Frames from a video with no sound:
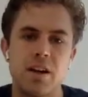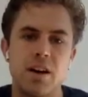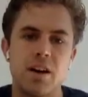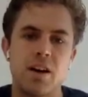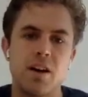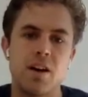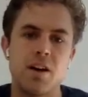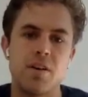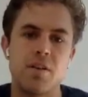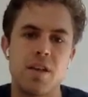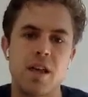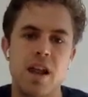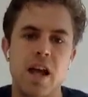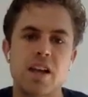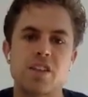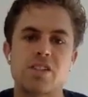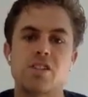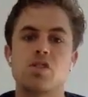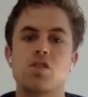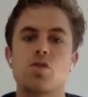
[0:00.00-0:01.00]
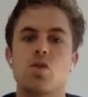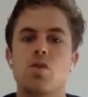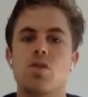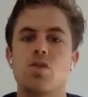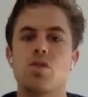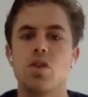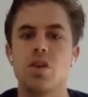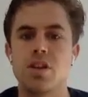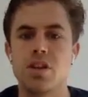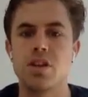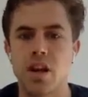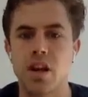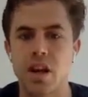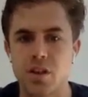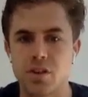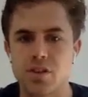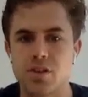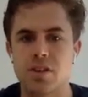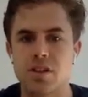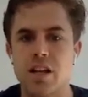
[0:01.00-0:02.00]
that has to store the
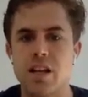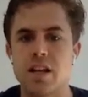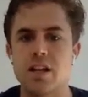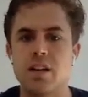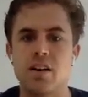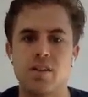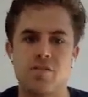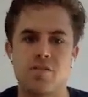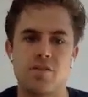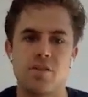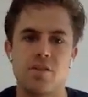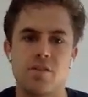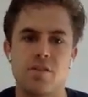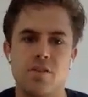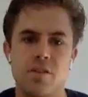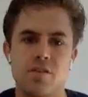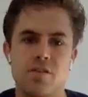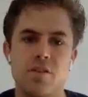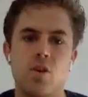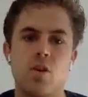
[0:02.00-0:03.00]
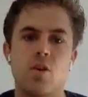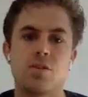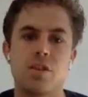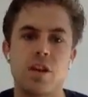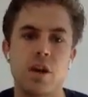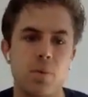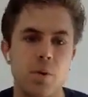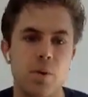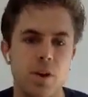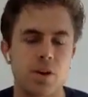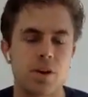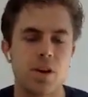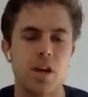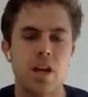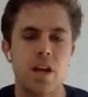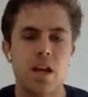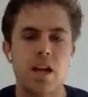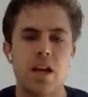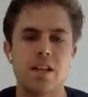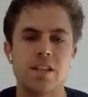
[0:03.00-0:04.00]
entire state of the whole network.
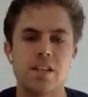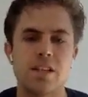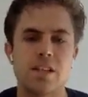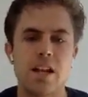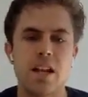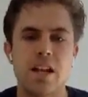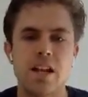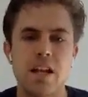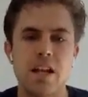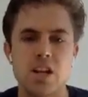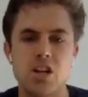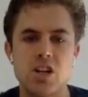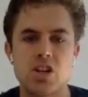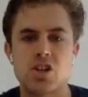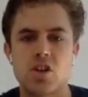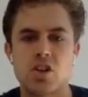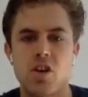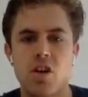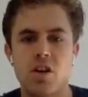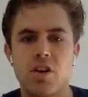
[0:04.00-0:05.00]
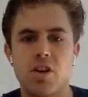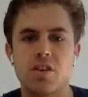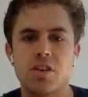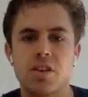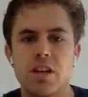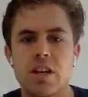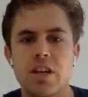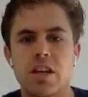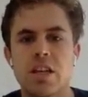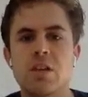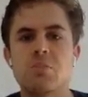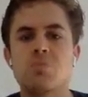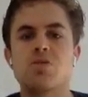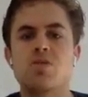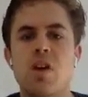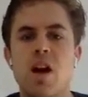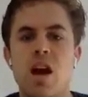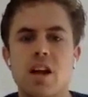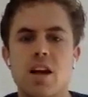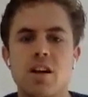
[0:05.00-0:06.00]
Instead, each shard keeps
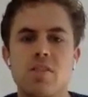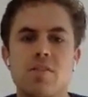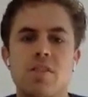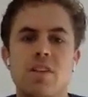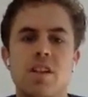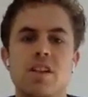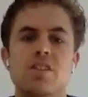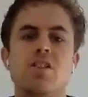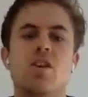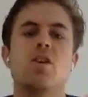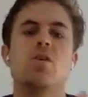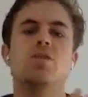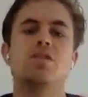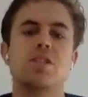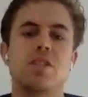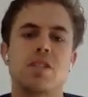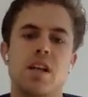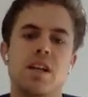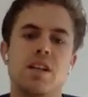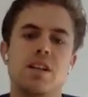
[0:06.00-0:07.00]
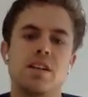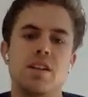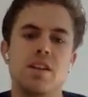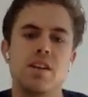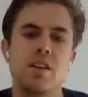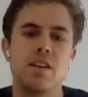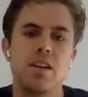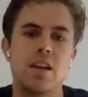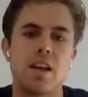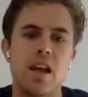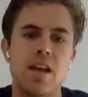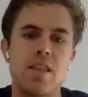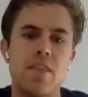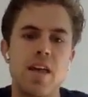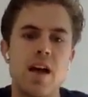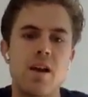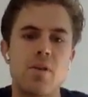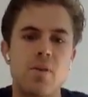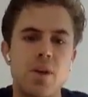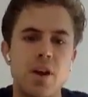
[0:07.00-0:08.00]
track of its own state. And
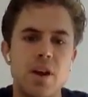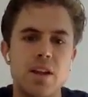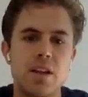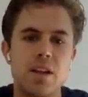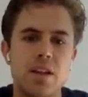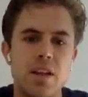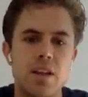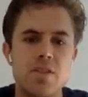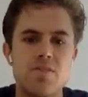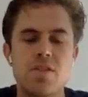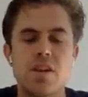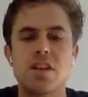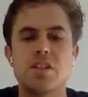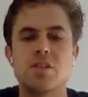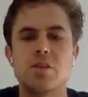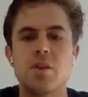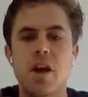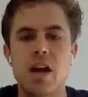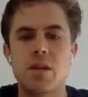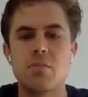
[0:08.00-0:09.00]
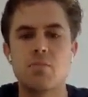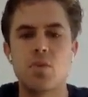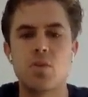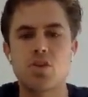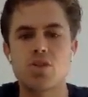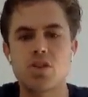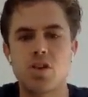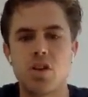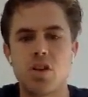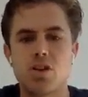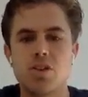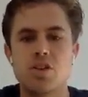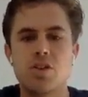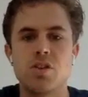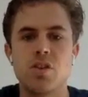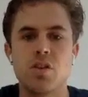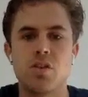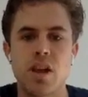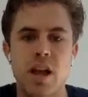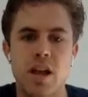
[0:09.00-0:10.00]
that way, even as you add more shards, you
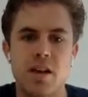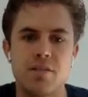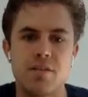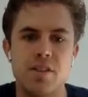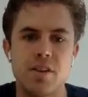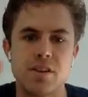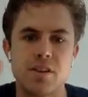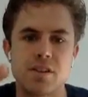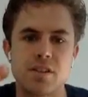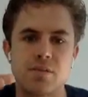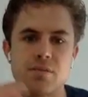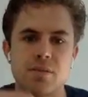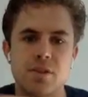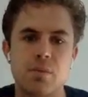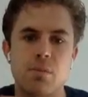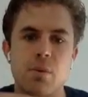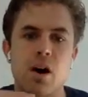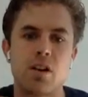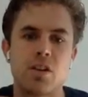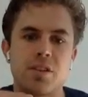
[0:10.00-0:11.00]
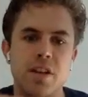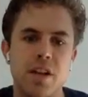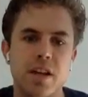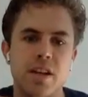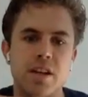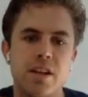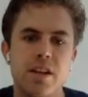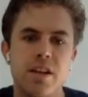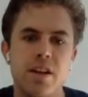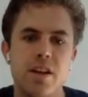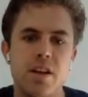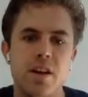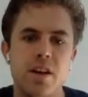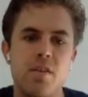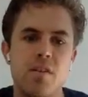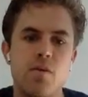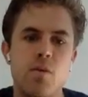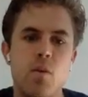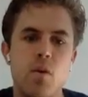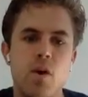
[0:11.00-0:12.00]
don't have the bottleneck
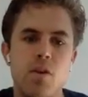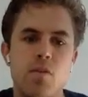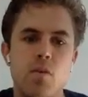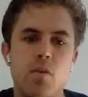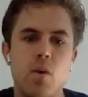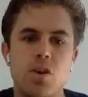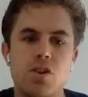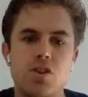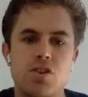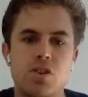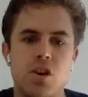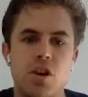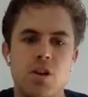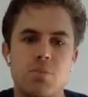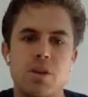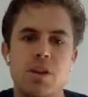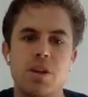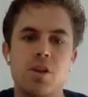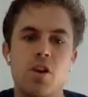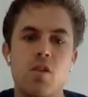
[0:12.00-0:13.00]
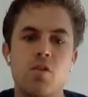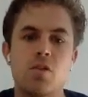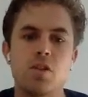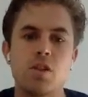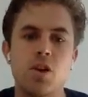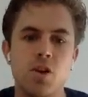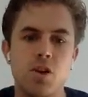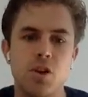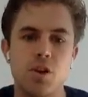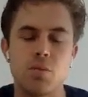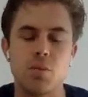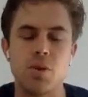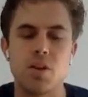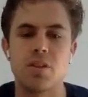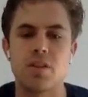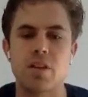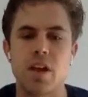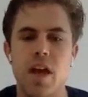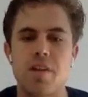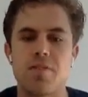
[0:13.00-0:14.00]
of one shard being overloaded with
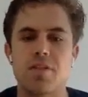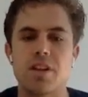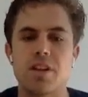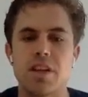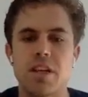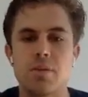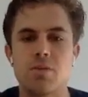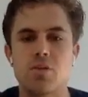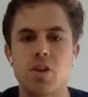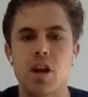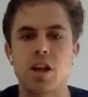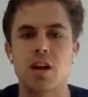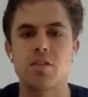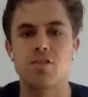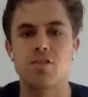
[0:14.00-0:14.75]
having to keep track